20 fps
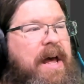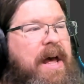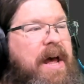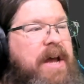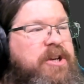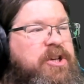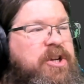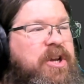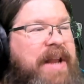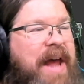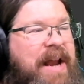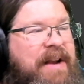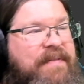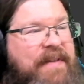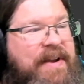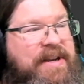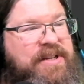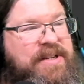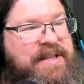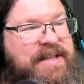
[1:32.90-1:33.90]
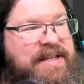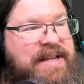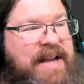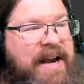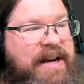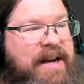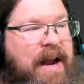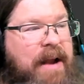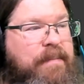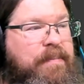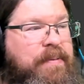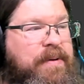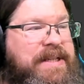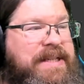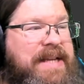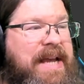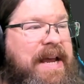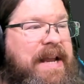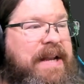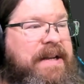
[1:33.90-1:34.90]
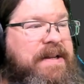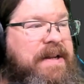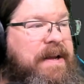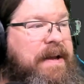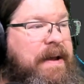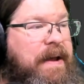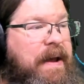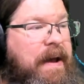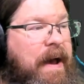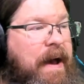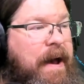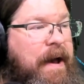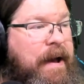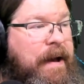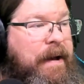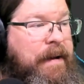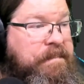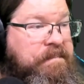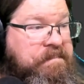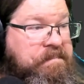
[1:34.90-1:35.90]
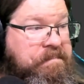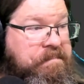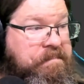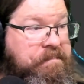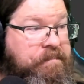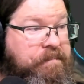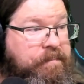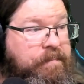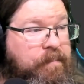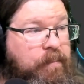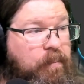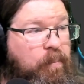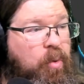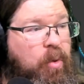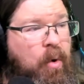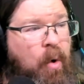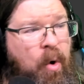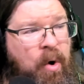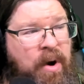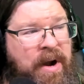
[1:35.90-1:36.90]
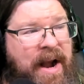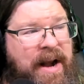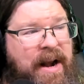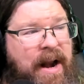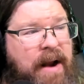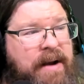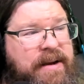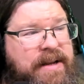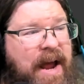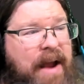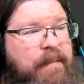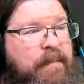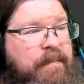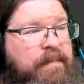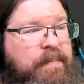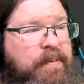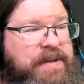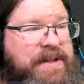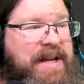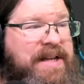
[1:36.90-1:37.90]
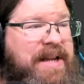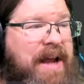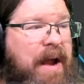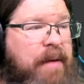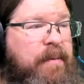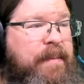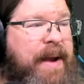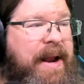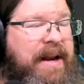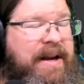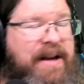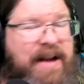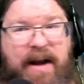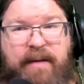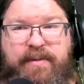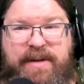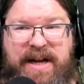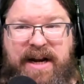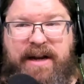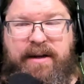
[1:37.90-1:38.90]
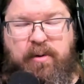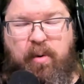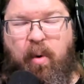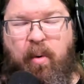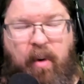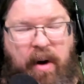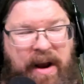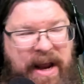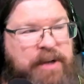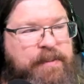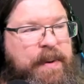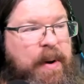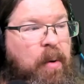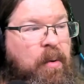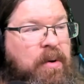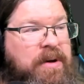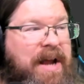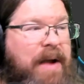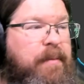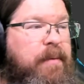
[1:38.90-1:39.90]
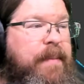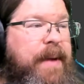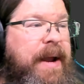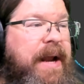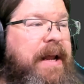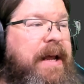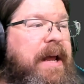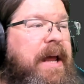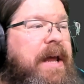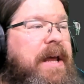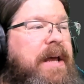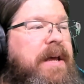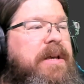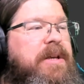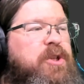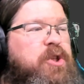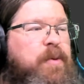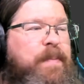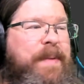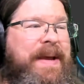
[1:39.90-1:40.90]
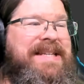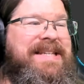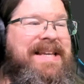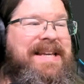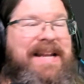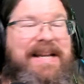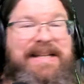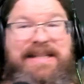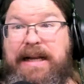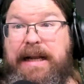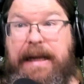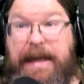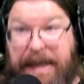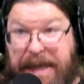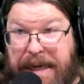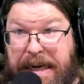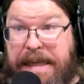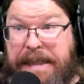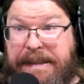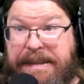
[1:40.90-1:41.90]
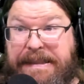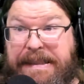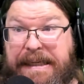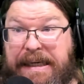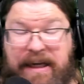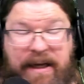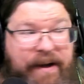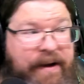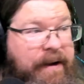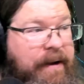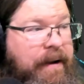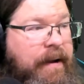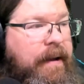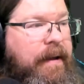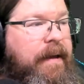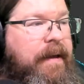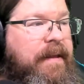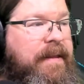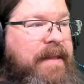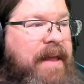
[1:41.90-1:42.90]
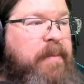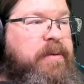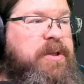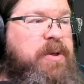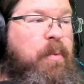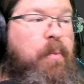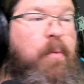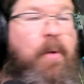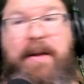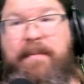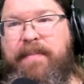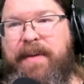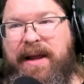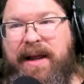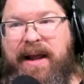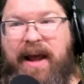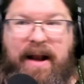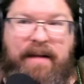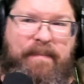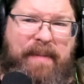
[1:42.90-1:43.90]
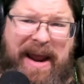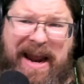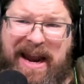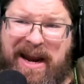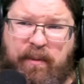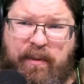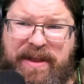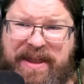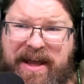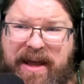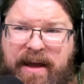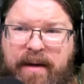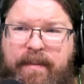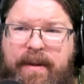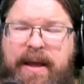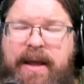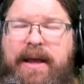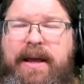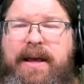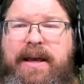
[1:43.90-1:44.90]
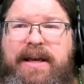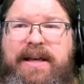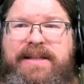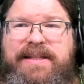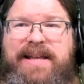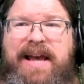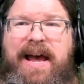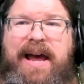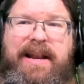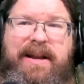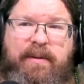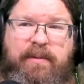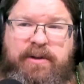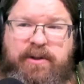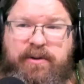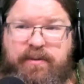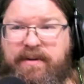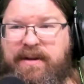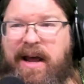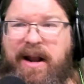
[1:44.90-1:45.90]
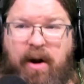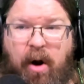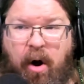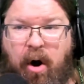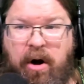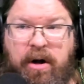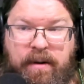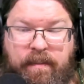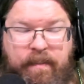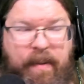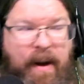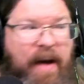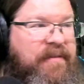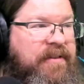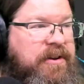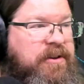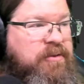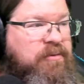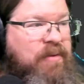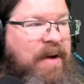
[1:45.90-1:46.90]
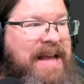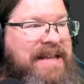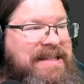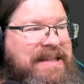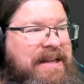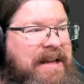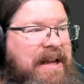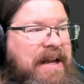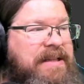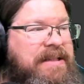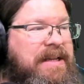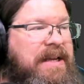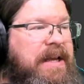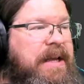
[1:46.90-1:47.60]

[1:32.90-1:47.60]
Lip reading: shield activation is at 99%, or 99% time remaining, 90% HP or time remaining. So basically he does it like instantly. That was the one big kind of pain with him, is that it was kind of hard to buff and terrestrialize.